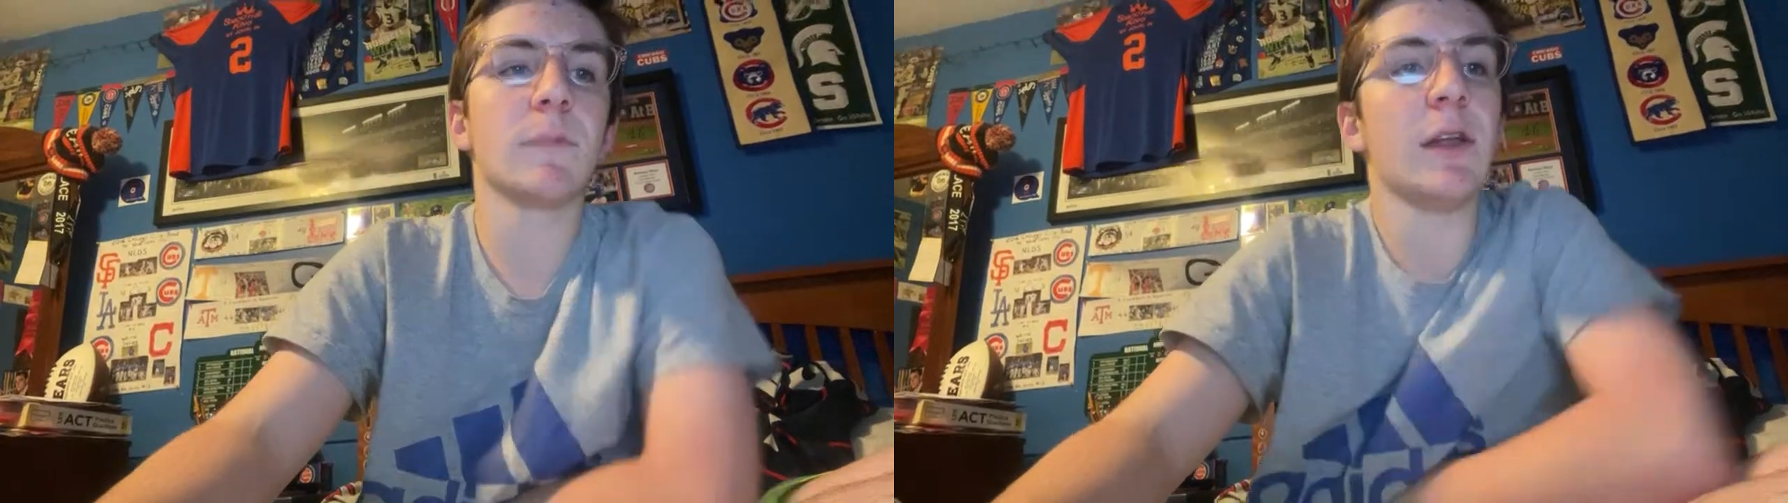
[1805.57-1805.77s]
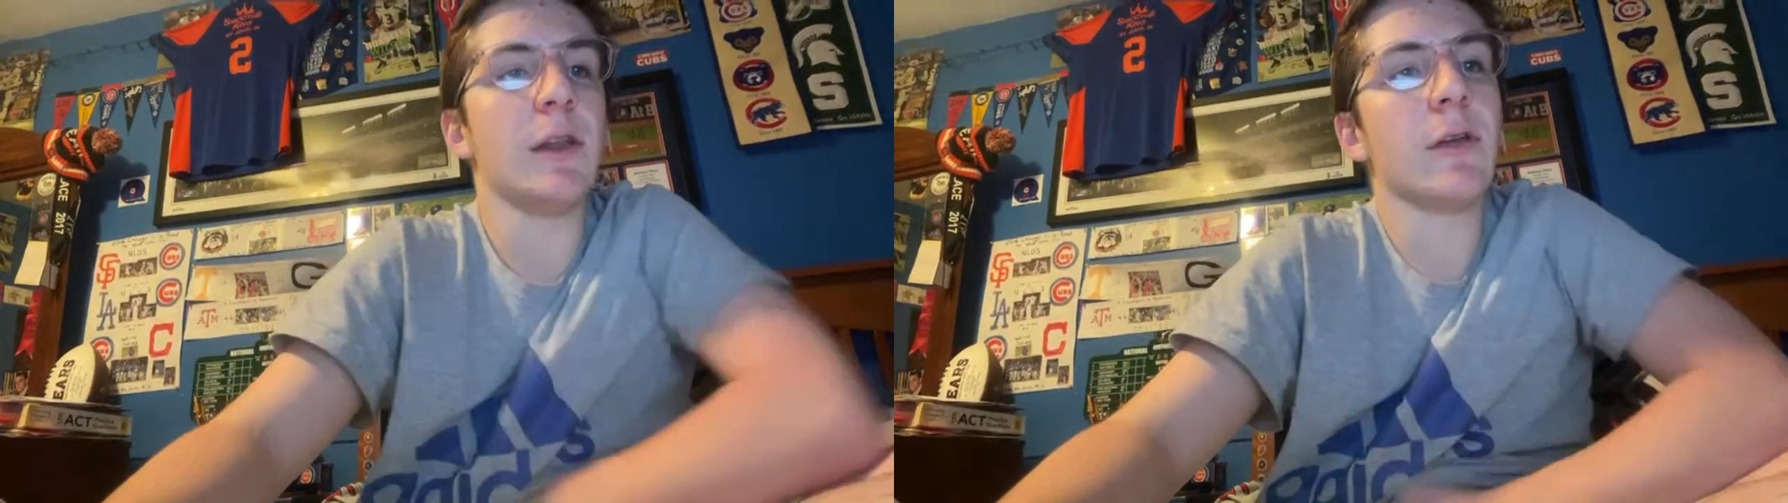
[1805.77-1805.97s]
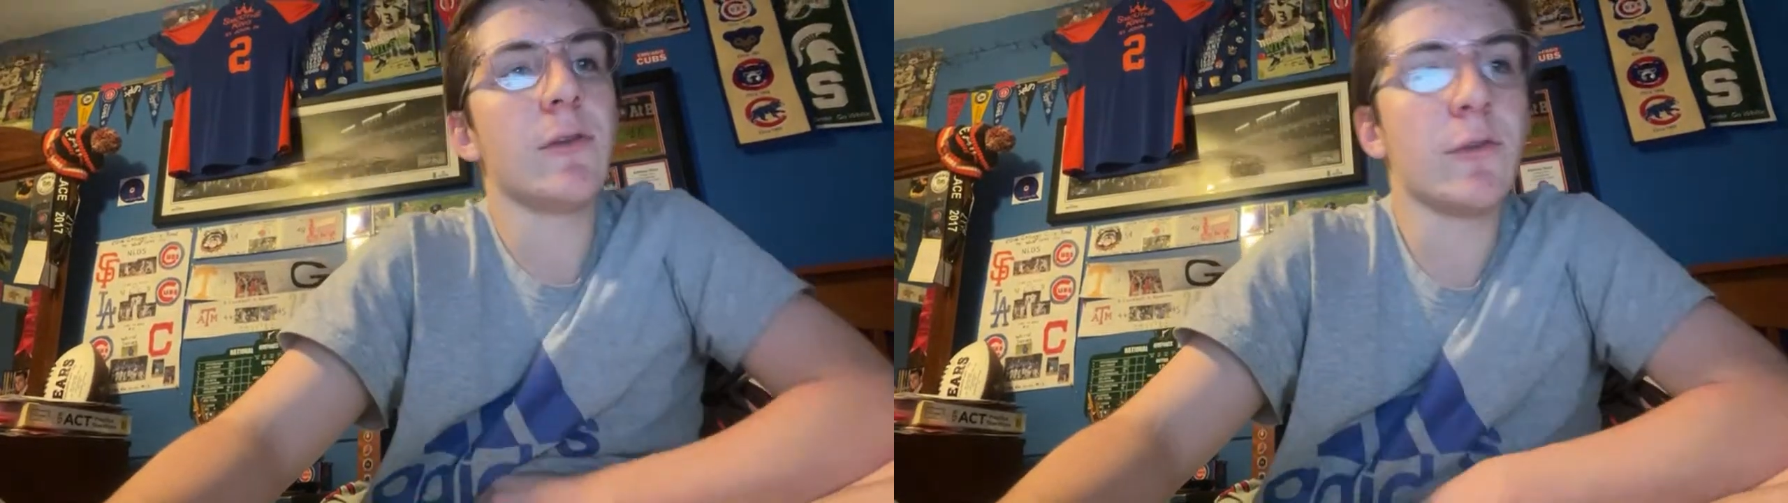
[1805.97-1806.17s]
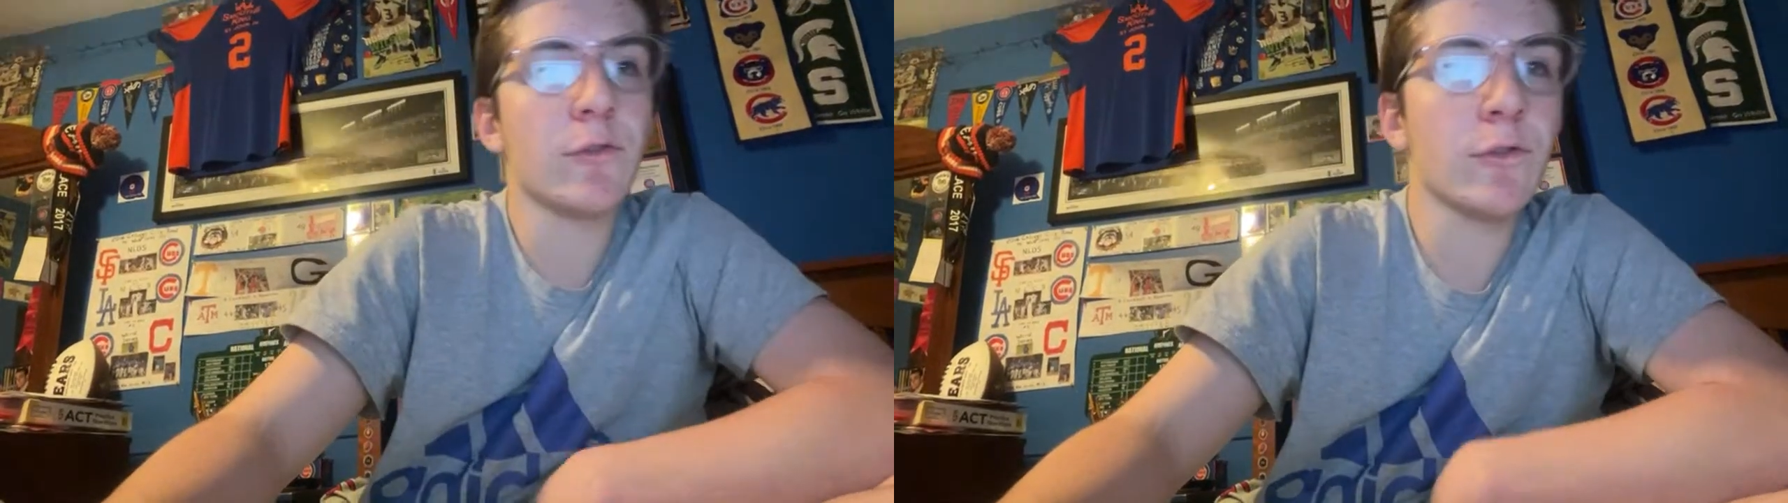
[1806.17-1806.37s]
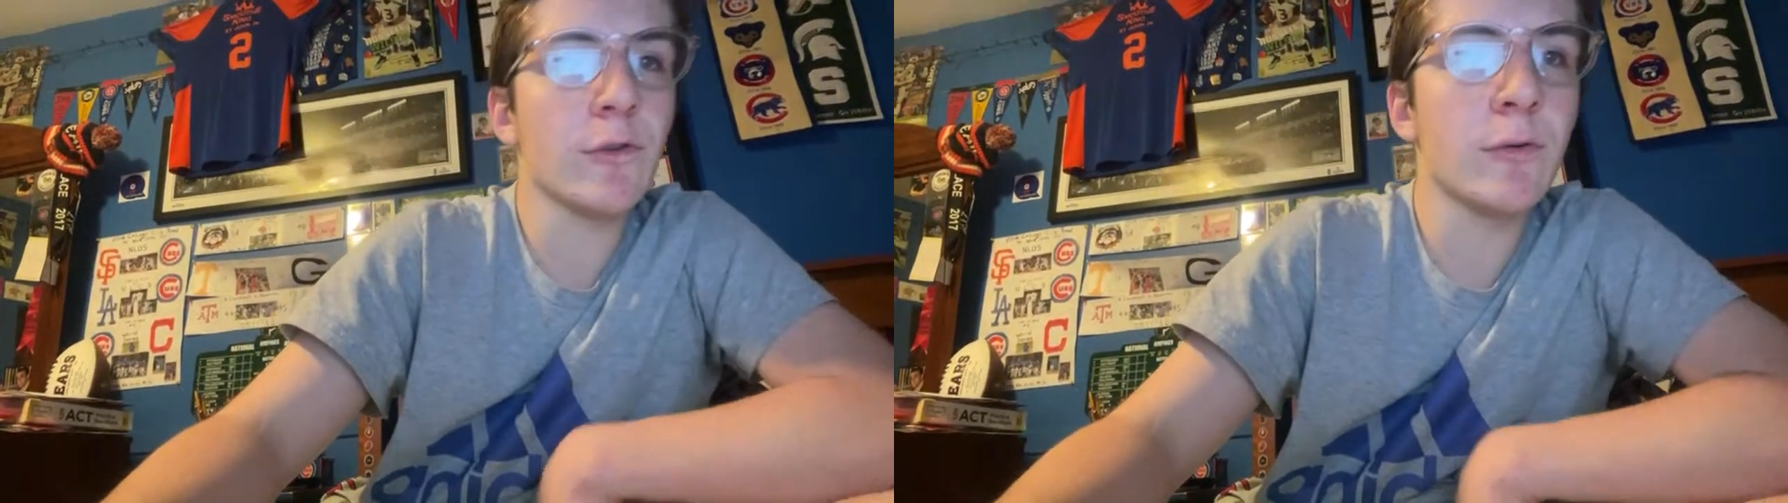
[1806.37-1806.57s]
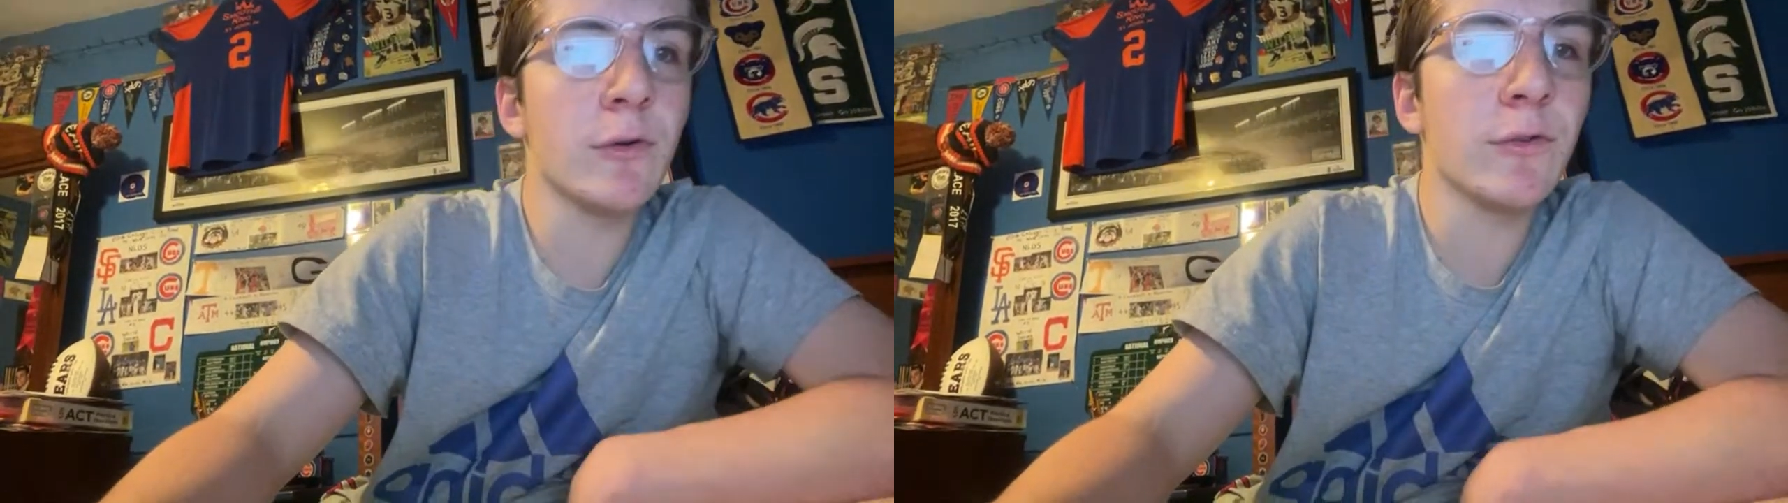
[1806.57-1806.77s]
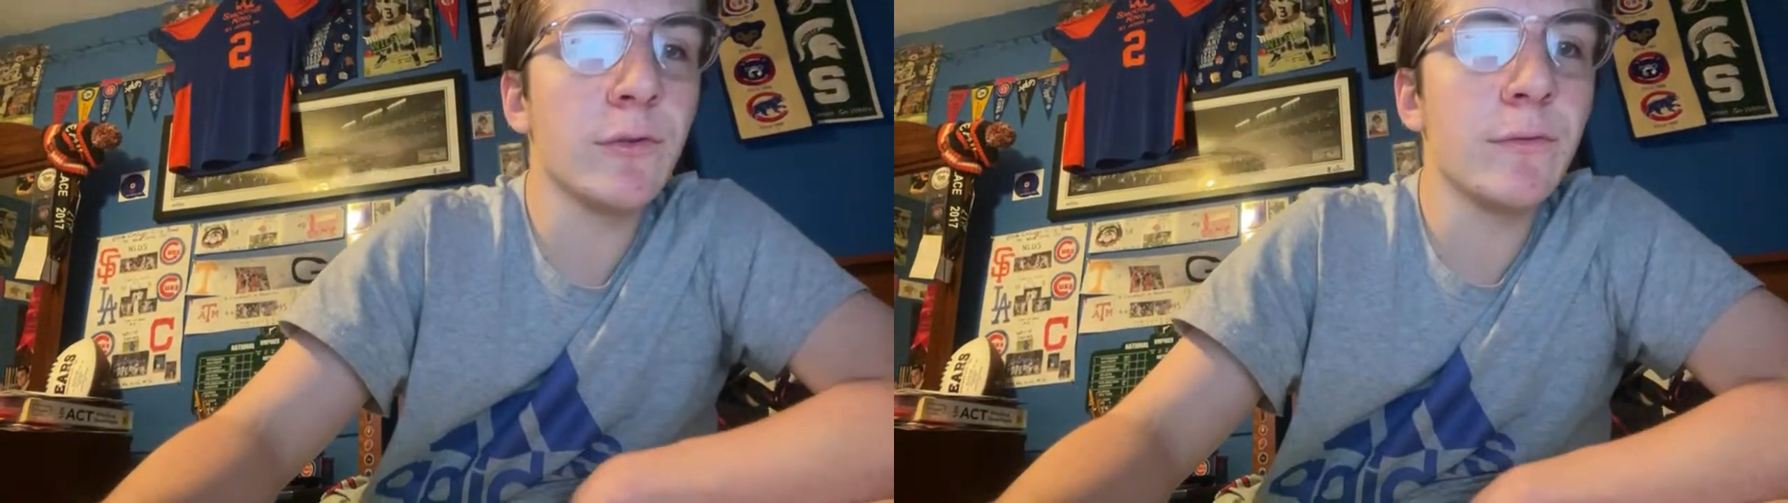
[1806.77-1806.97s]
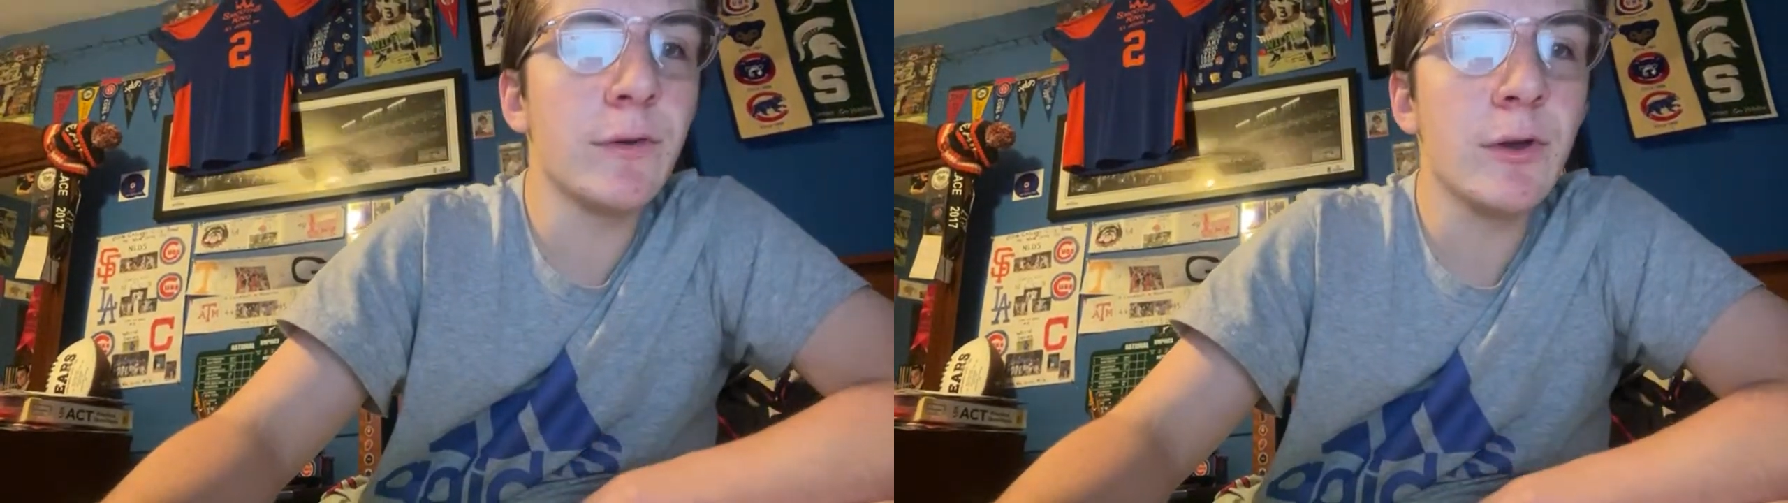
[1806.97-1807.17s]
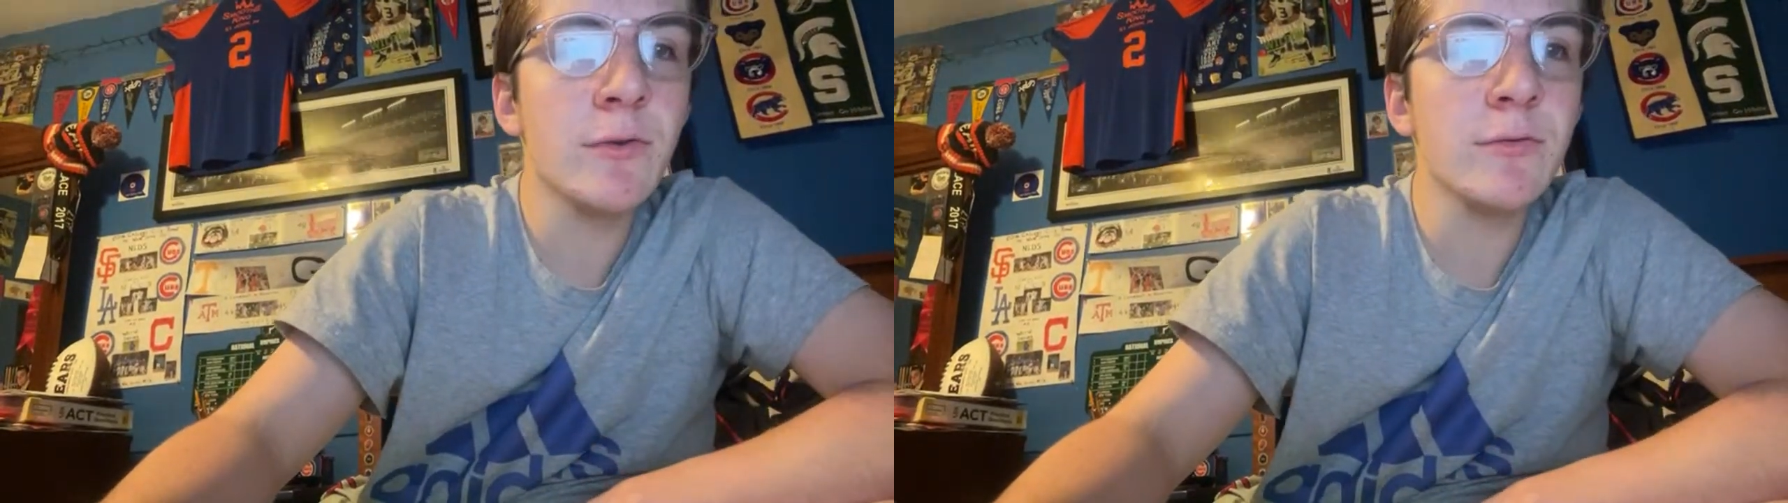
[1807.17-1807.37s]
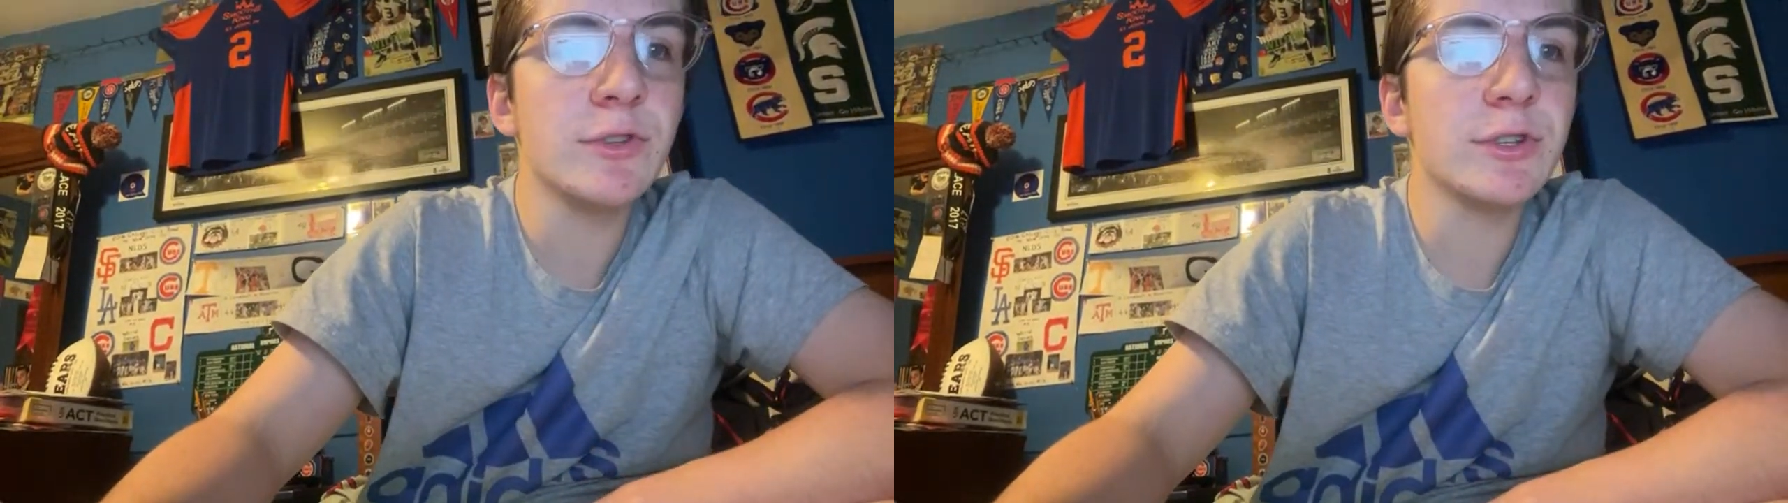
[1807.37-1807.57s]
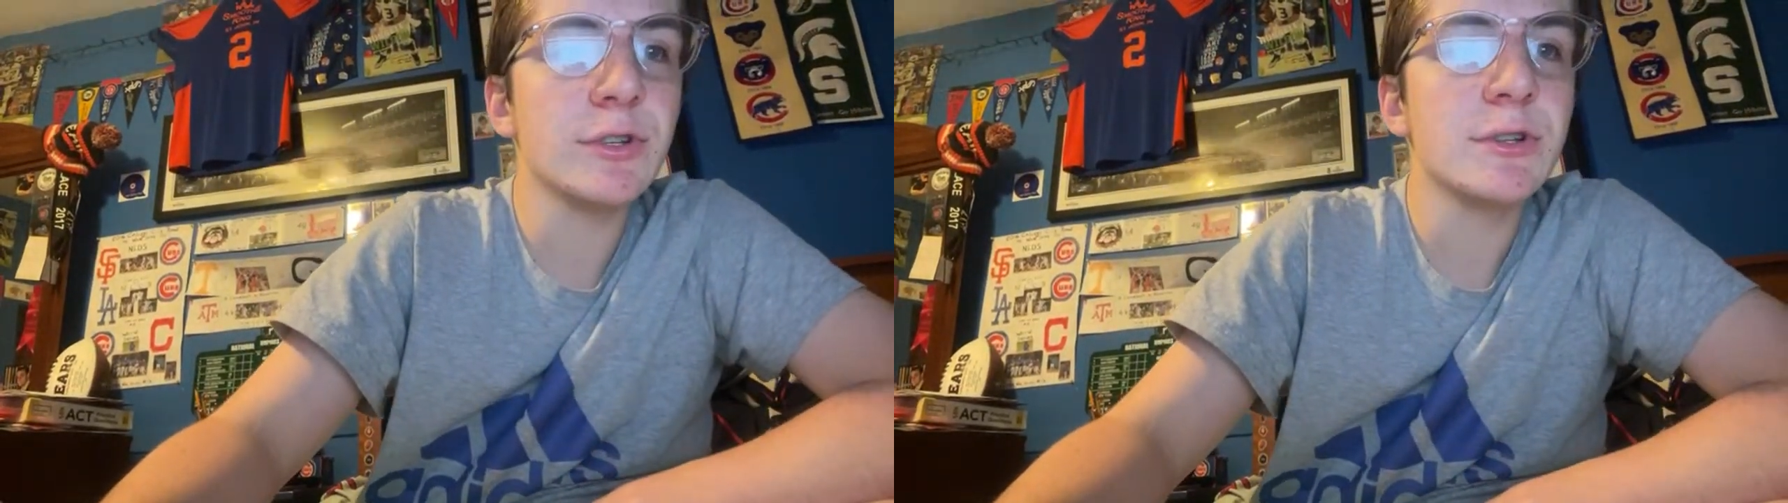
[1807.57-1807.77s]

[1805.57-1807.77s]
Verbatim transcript: Any other scores of note?